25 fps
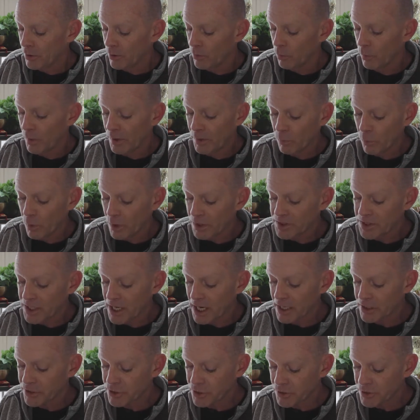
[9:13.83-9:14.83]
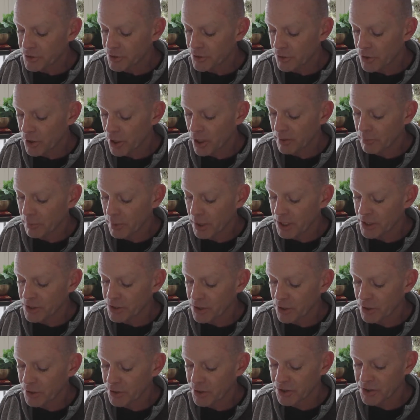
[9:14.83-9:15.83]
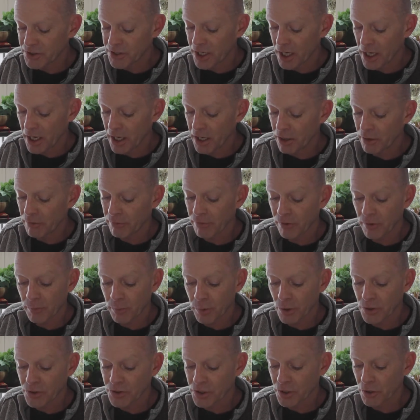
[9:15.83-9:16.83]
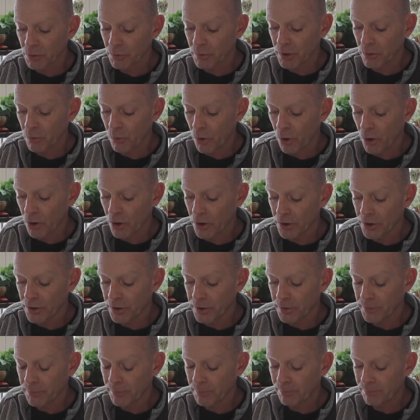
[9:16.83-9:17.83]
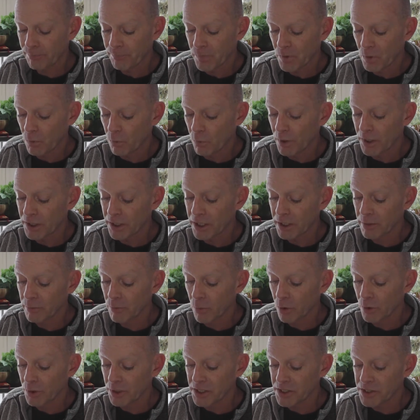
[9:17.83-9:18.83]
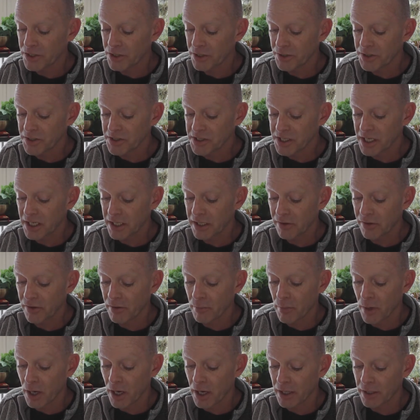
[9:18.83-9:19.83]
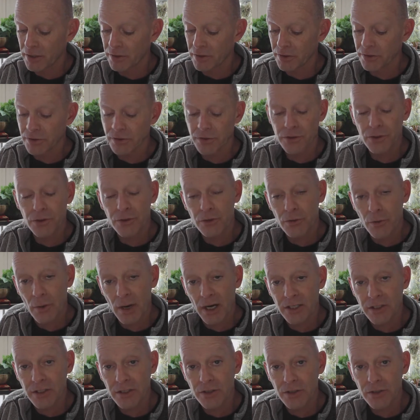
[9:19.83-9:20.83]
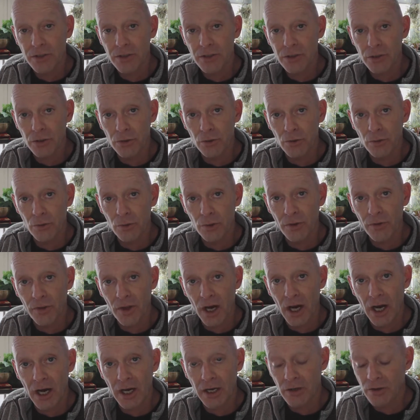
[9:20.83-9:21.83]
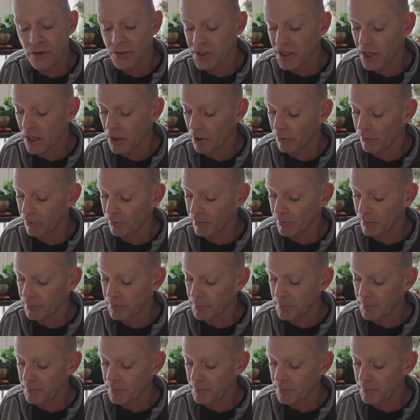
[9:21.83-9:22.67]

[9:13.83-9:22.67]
When one's actions are not based on desire for personal reward, one can more easily steady the mind and direct it to the higher self.